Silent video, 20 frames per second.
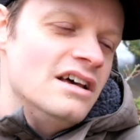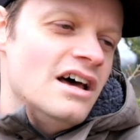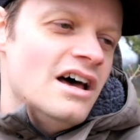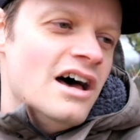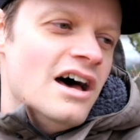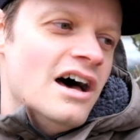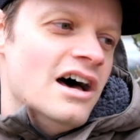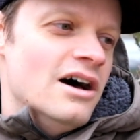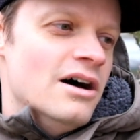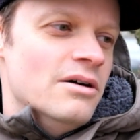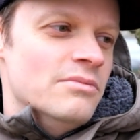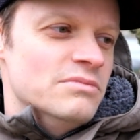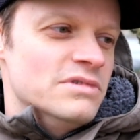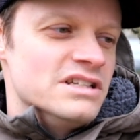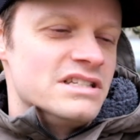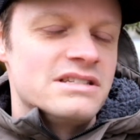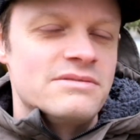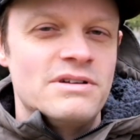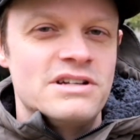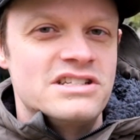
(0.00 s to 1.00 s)

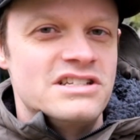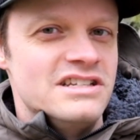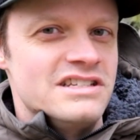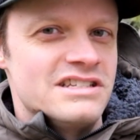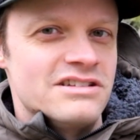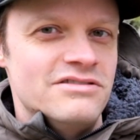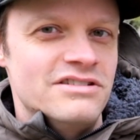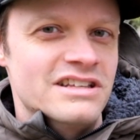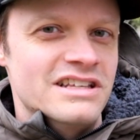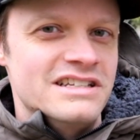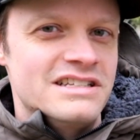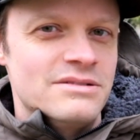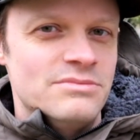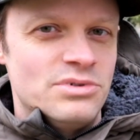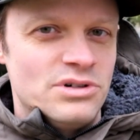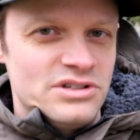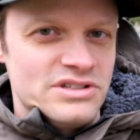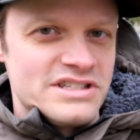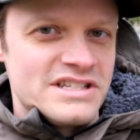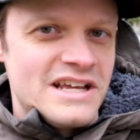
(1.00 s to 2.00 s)
especially as they relate to
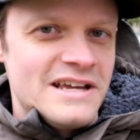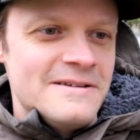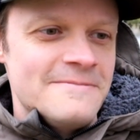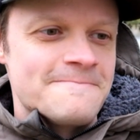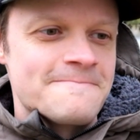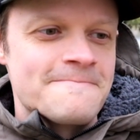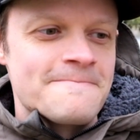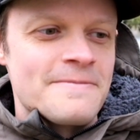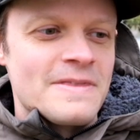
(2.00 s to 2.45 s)
bonsai.